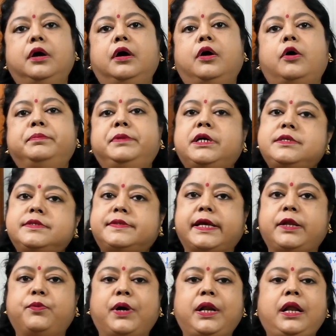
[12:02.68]
of the
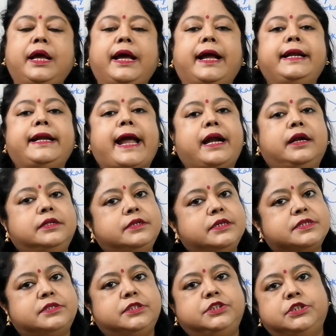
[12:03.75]
cell wall, and another
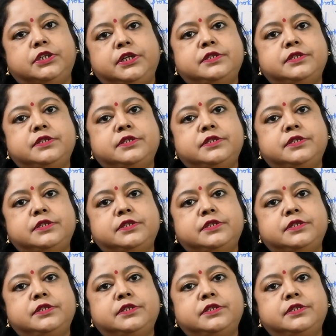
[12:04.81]
extension